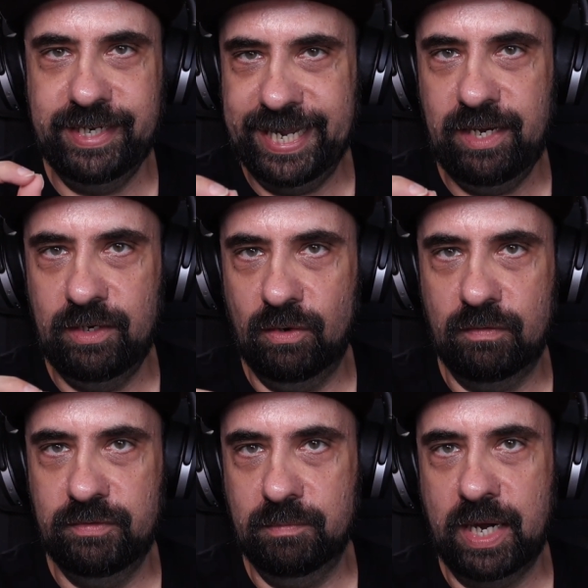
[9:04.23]
the gain
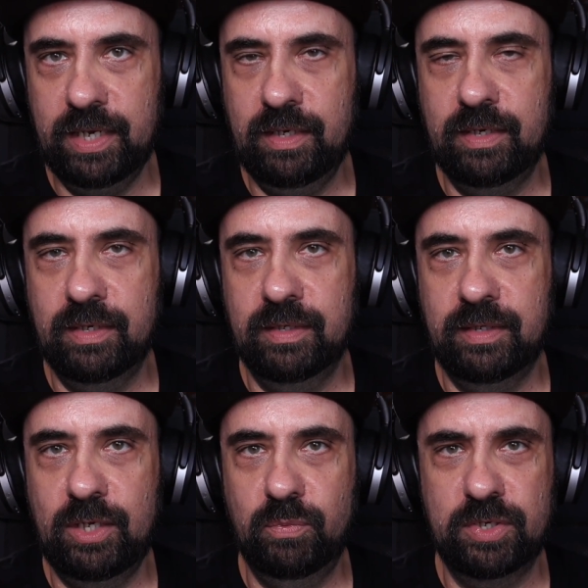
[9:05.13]
of the mic.
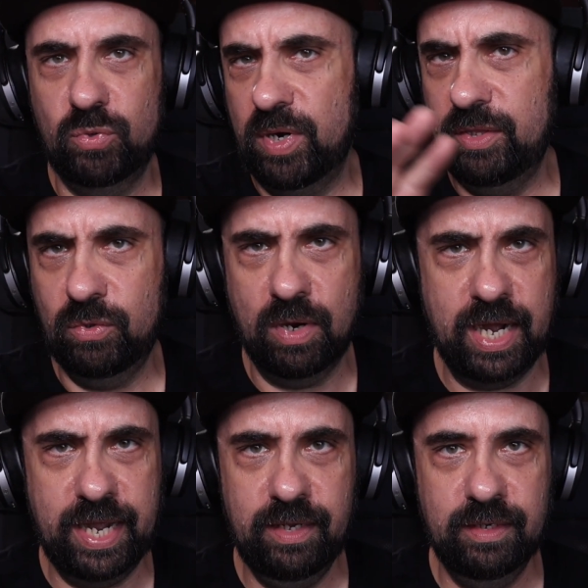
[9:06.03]
It was way too
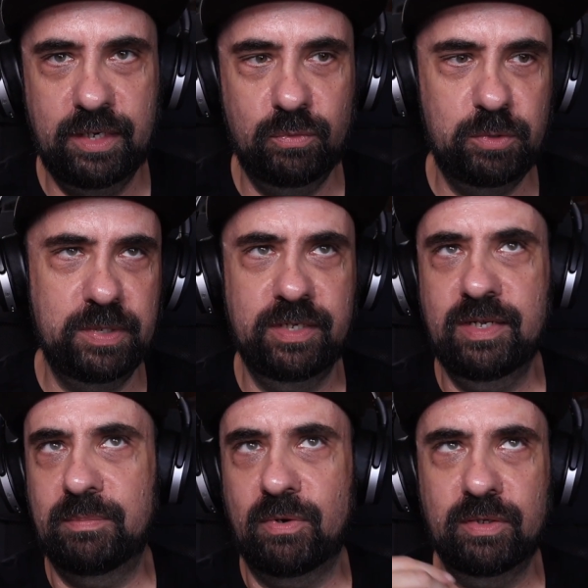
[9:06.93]
high. It was
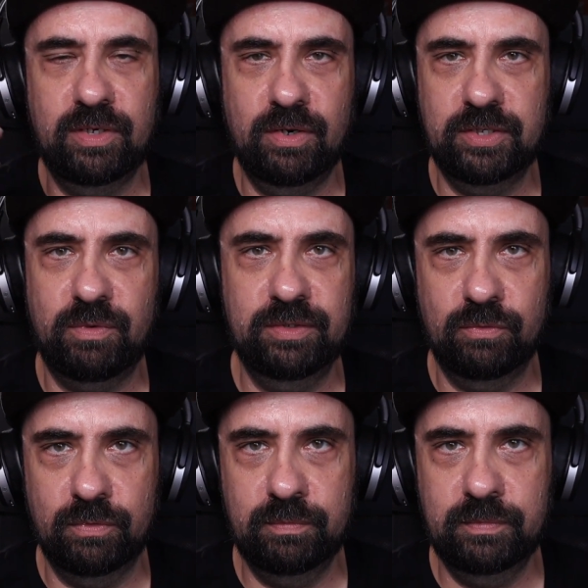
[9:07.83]
picking up all the noise around the
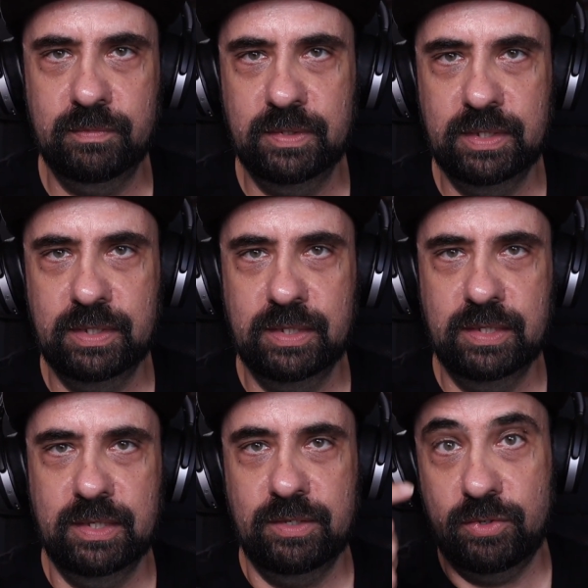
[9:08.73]
room.
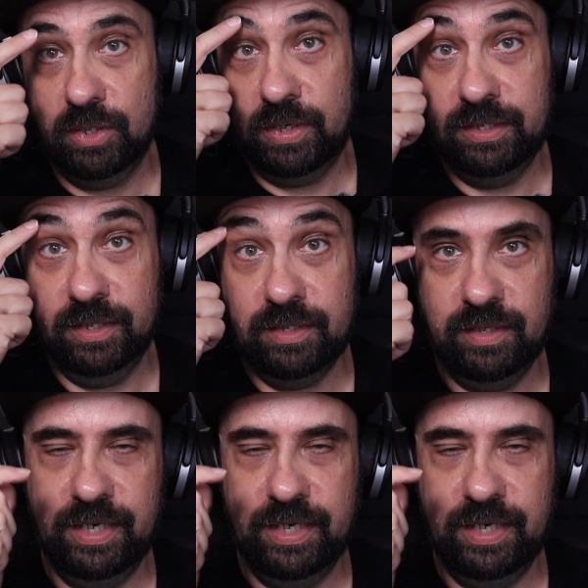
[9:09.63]
So if you